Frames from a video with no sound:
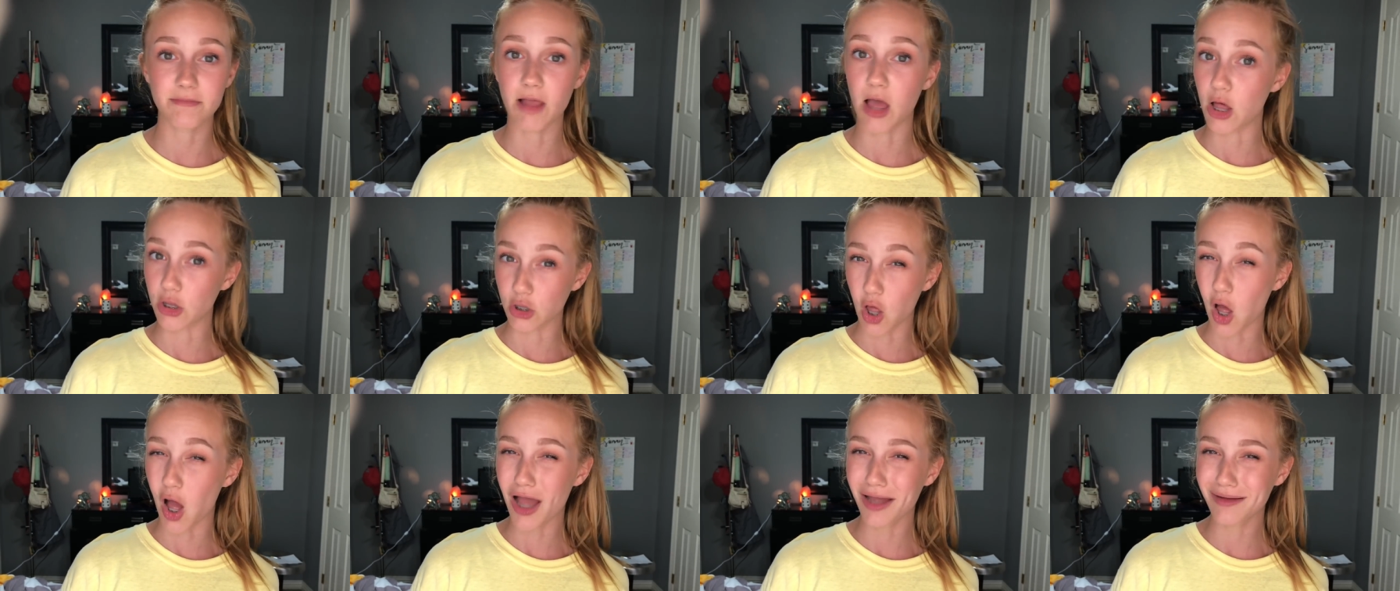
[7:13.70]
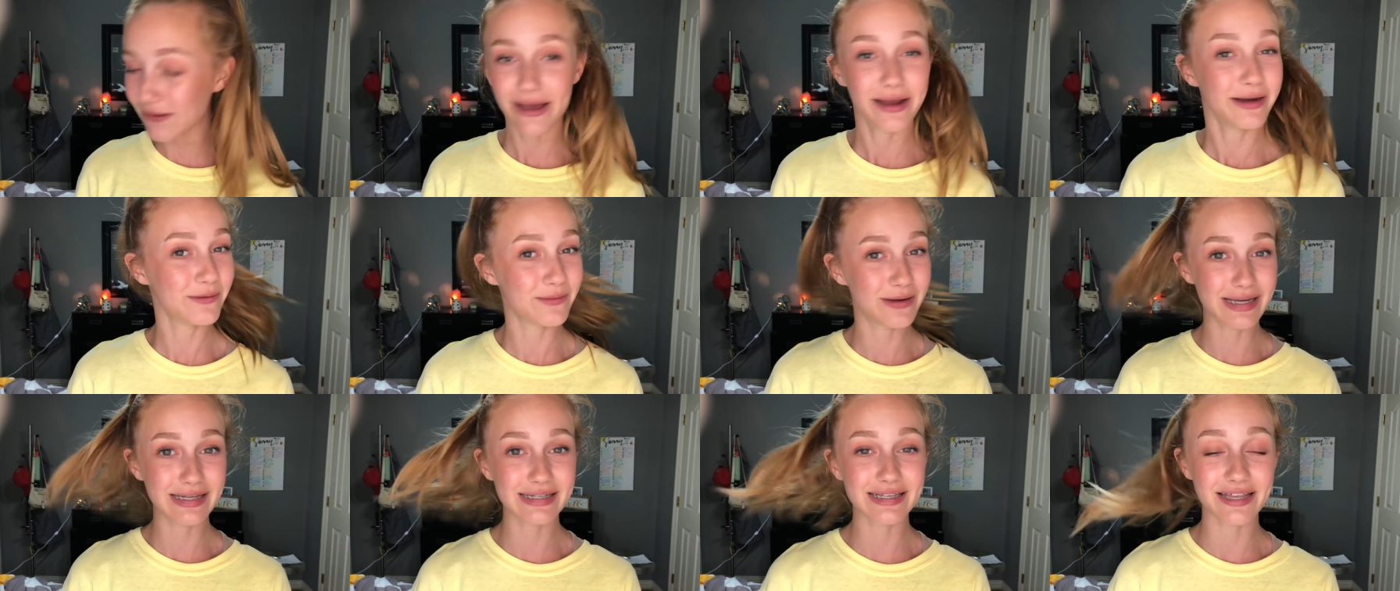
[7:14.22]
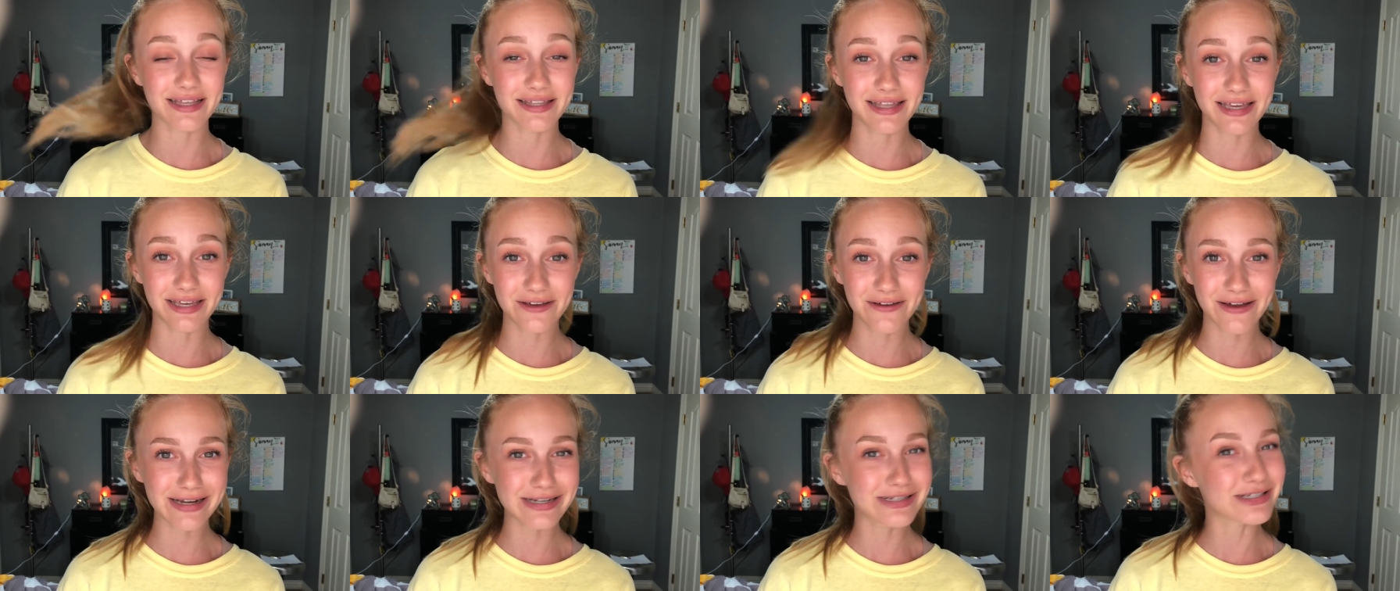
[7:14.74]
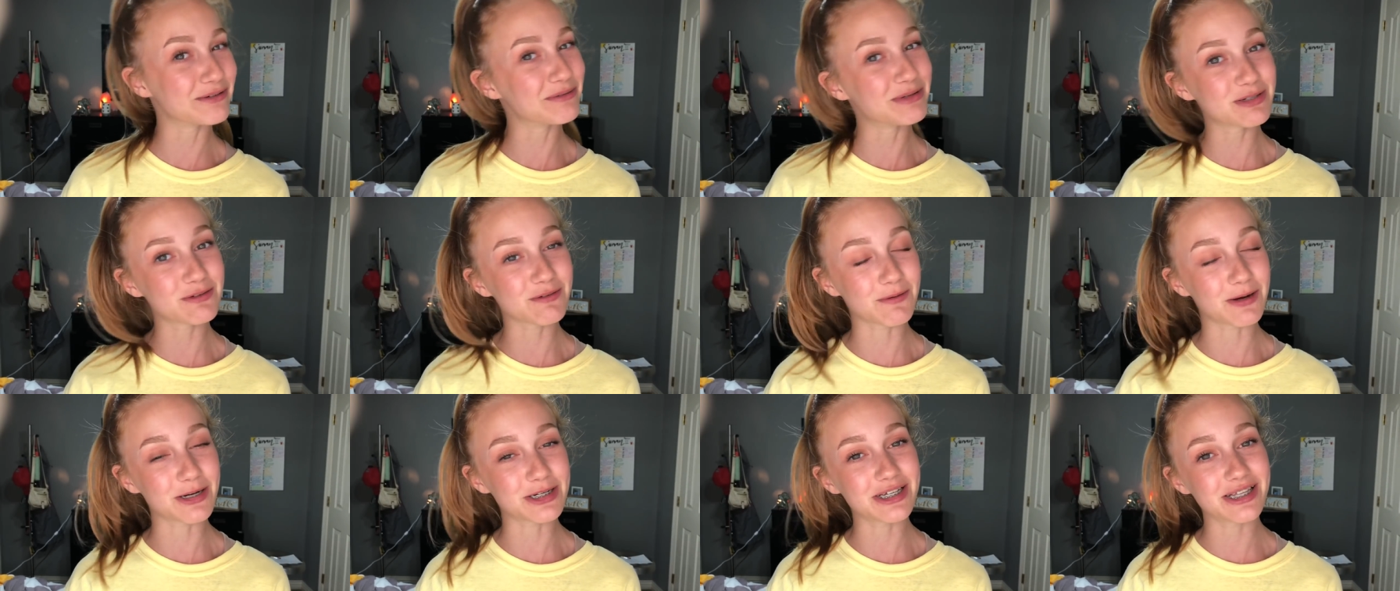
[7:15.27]
a lot. But anyways, thank you guys so much
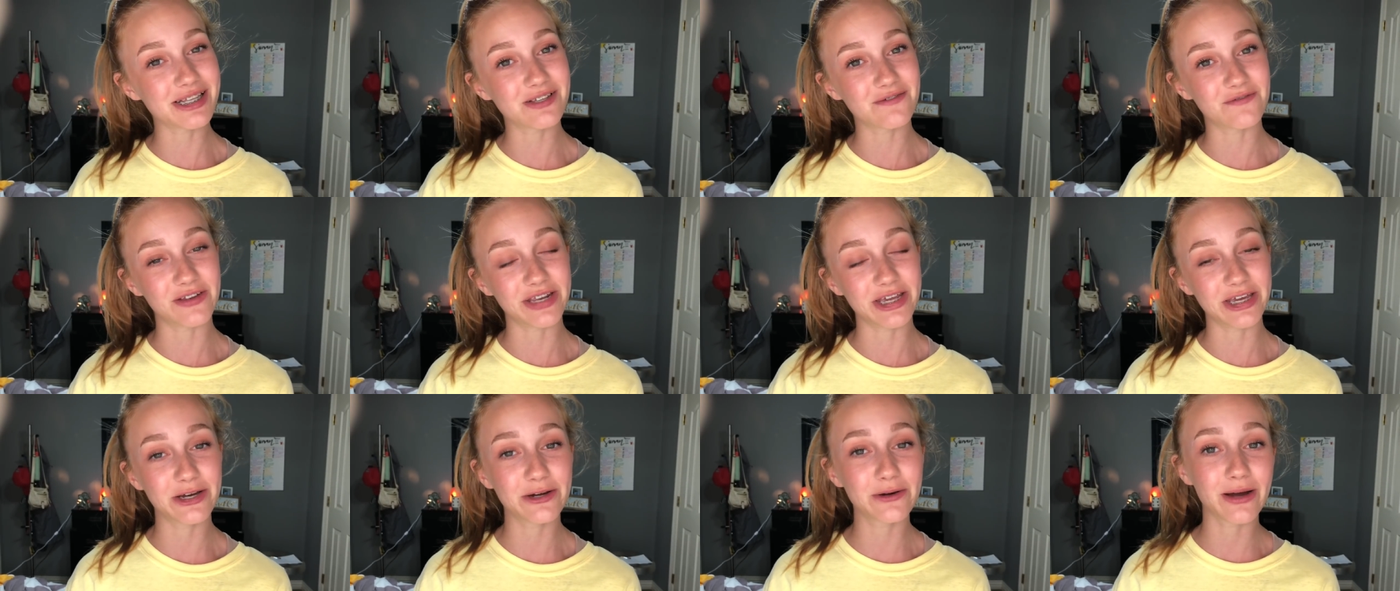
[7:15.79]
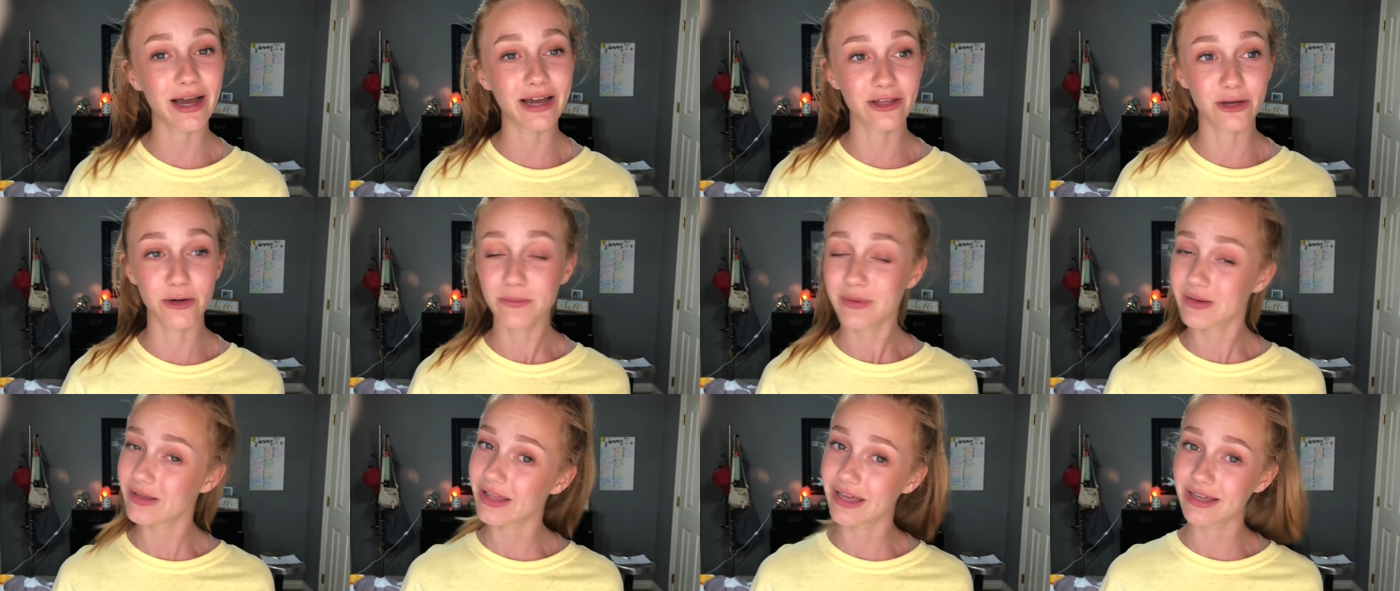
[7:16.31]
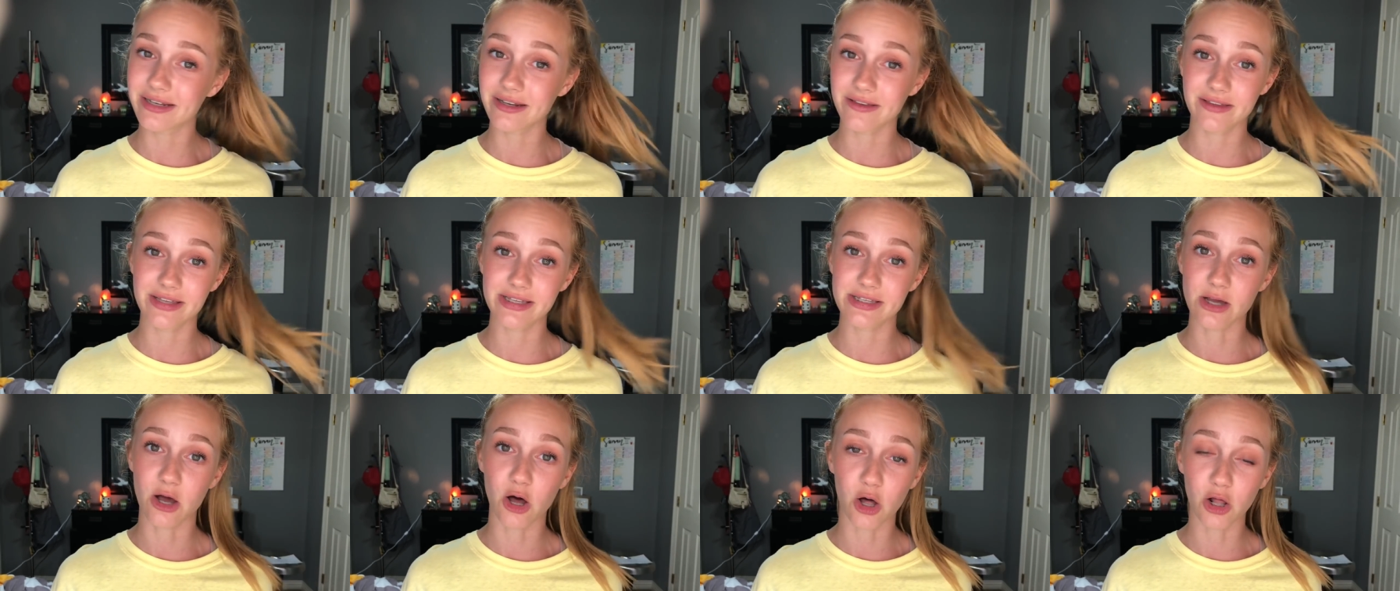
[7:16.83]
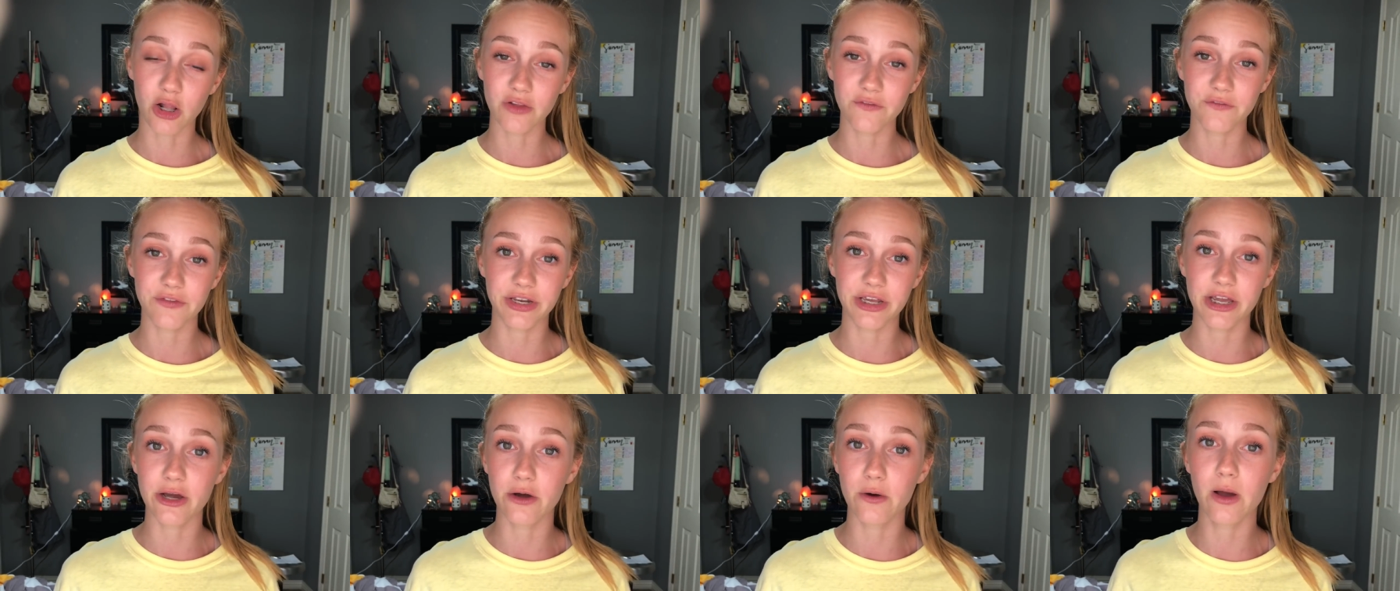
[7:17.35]
for watching this video. I hope you liked this haul
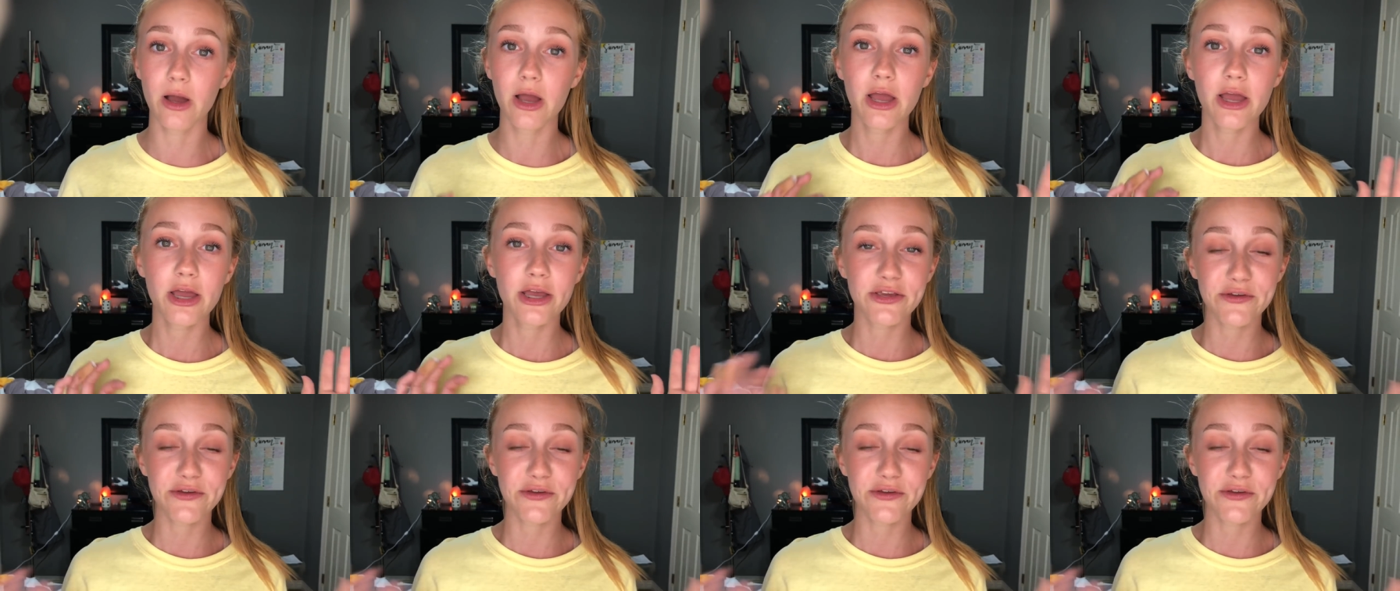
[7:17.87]
video.